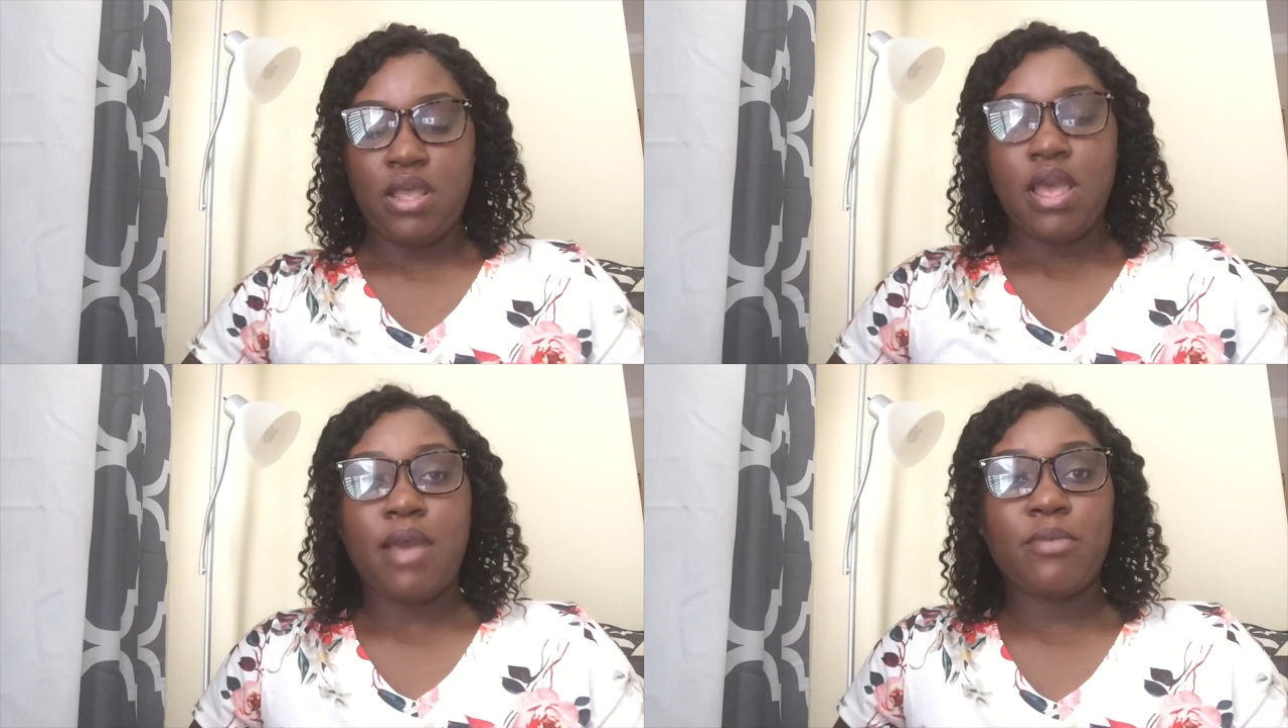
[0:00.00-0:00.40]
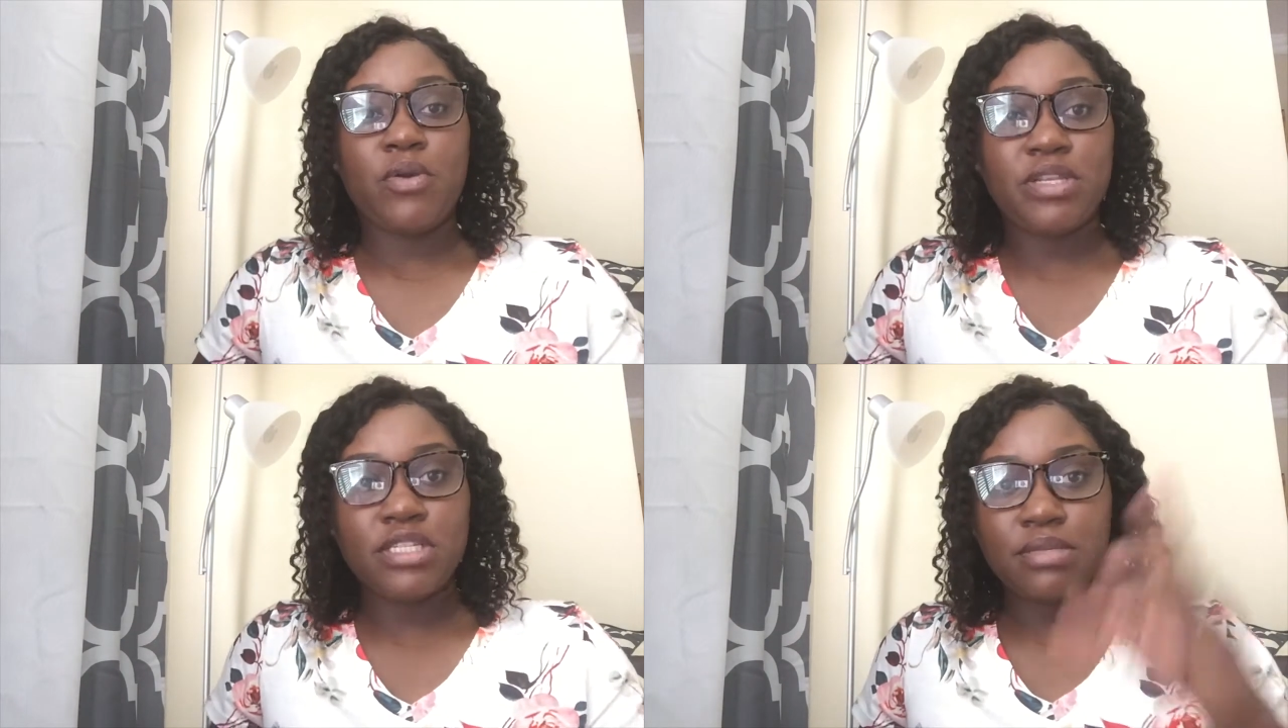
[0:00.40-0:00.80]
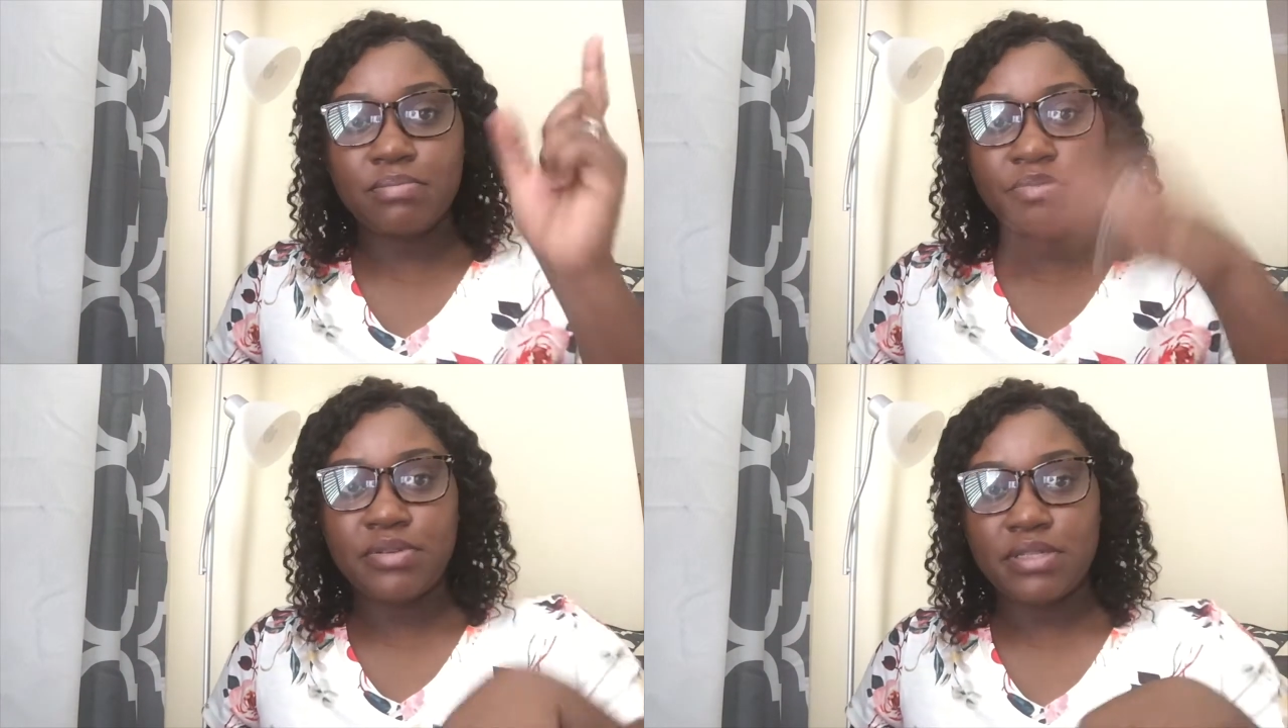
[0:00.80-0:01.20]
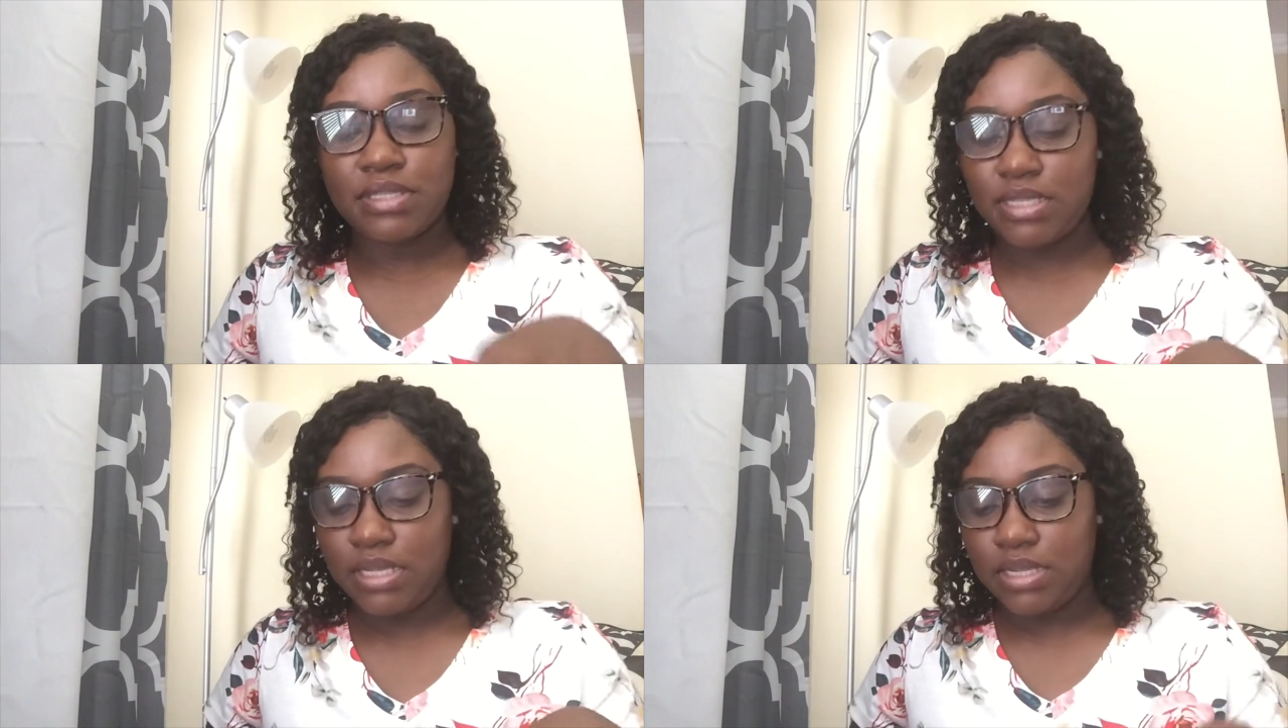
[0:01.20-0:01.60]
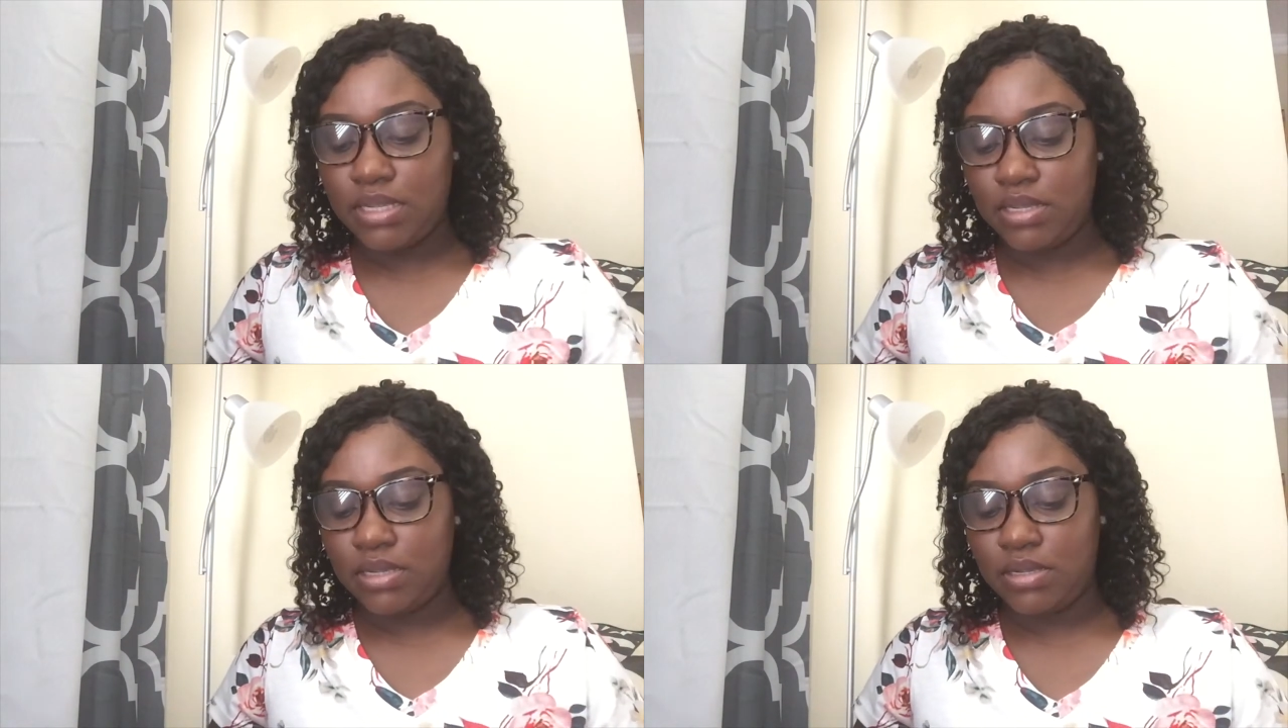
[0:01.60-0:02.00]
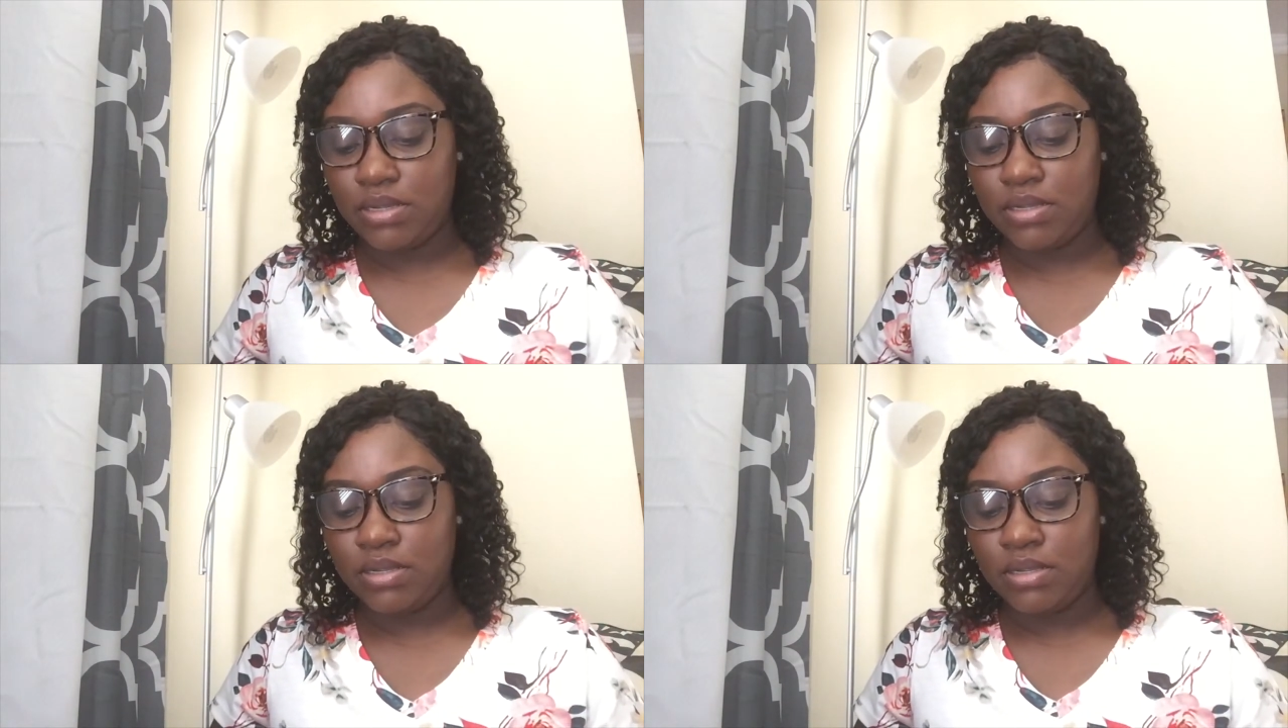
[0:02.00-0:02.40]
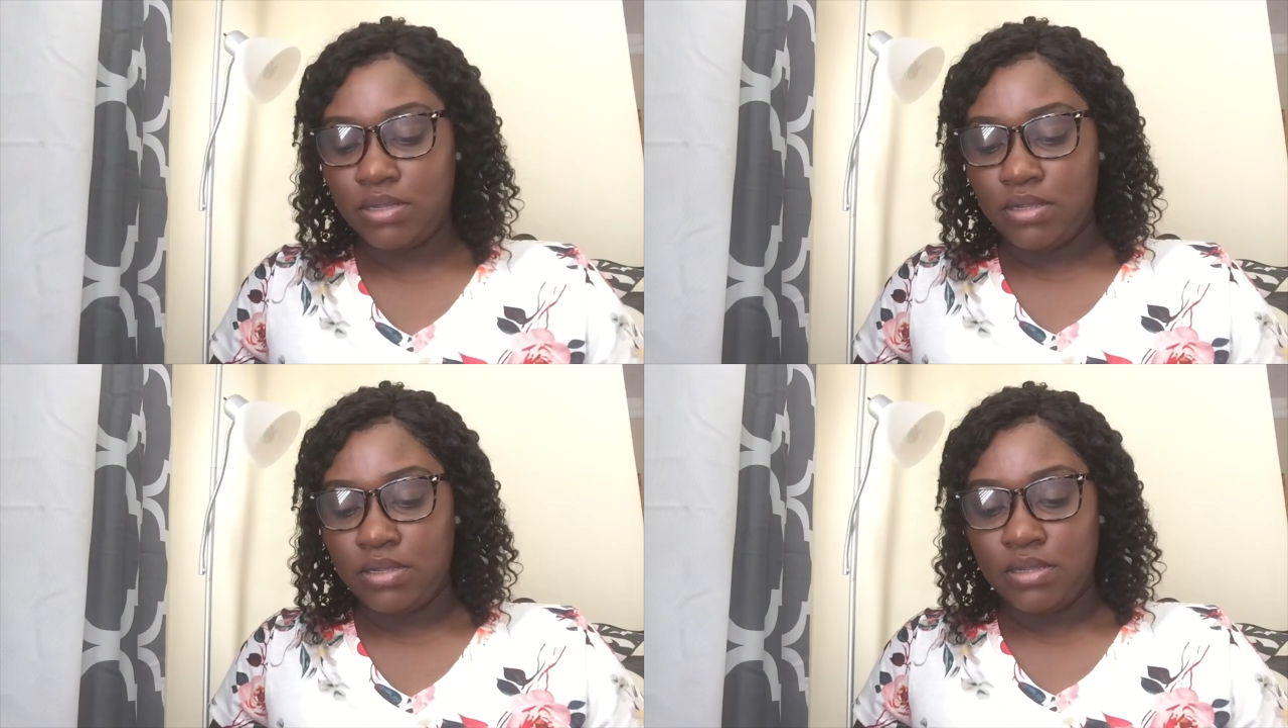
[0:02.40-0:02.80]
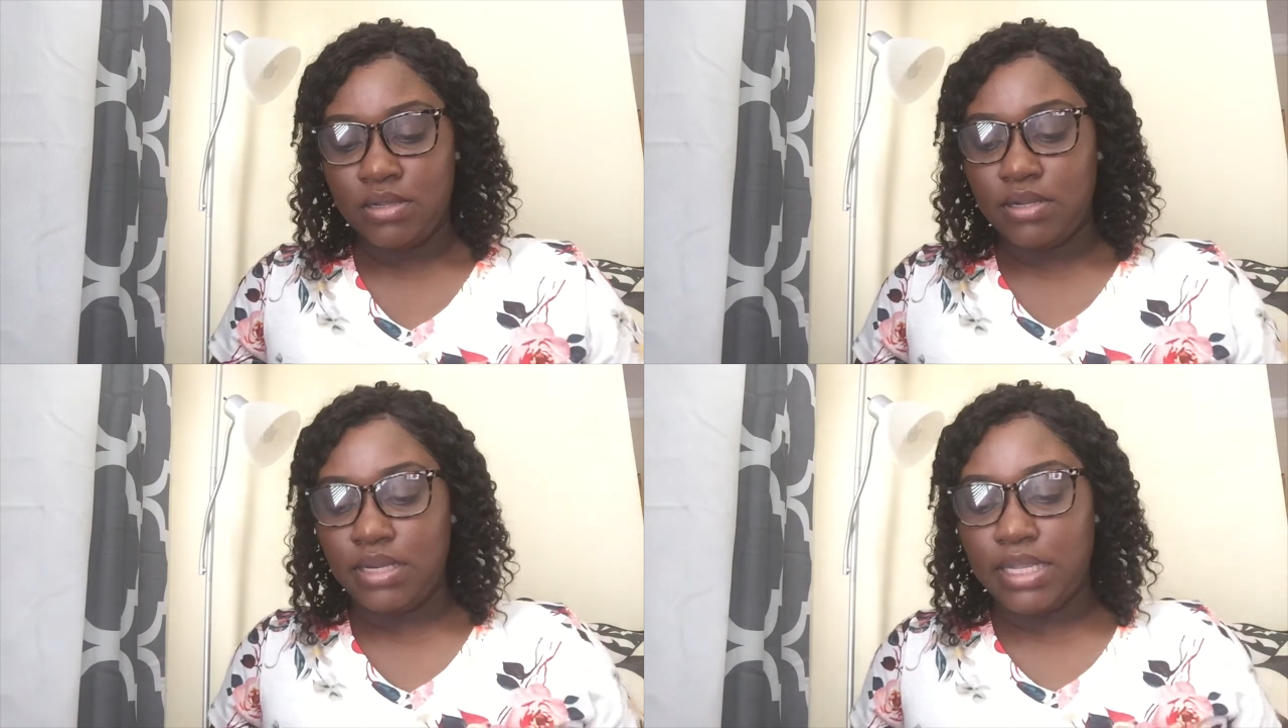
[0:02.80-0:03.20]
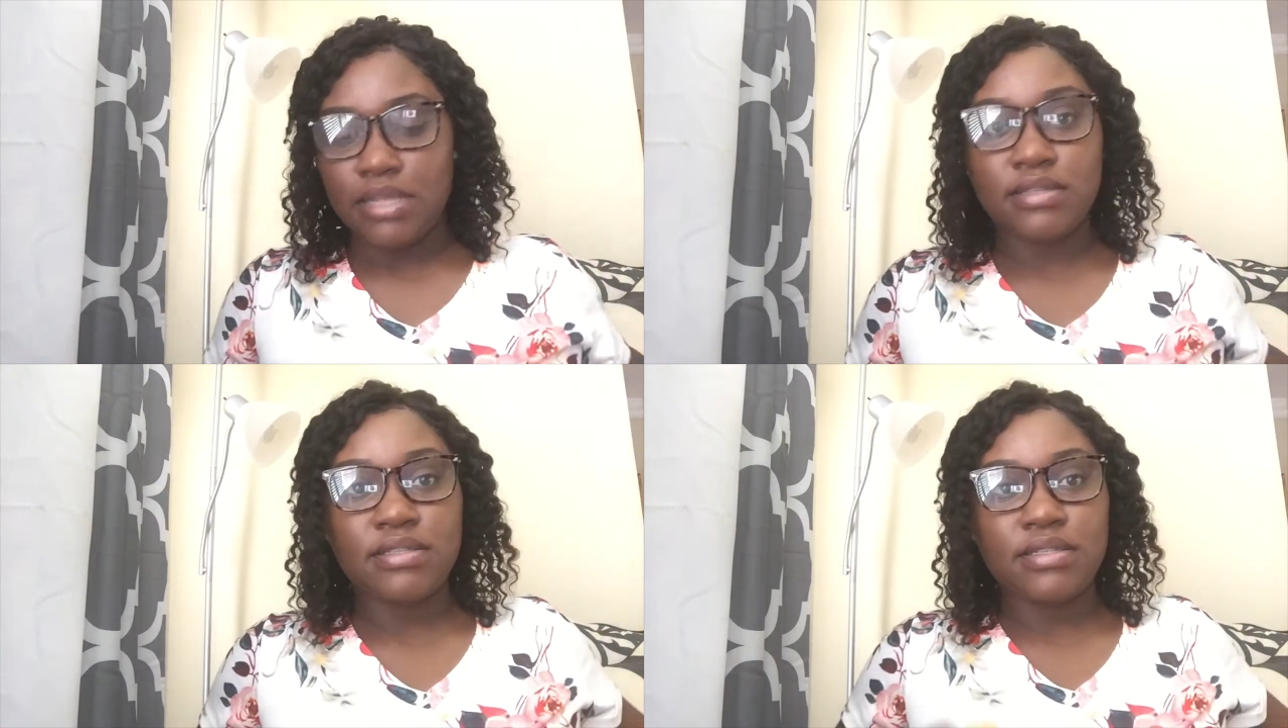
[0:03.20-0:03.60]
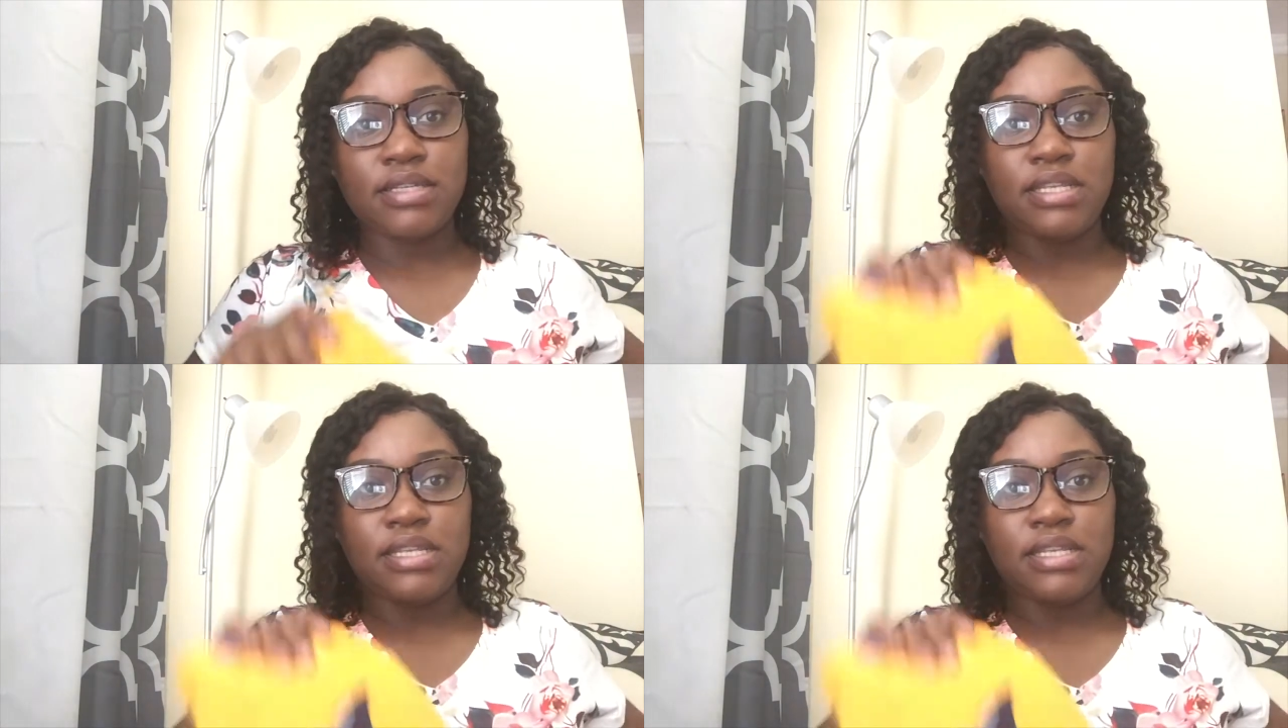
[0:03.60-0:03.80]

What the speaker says: I'm going to put the links to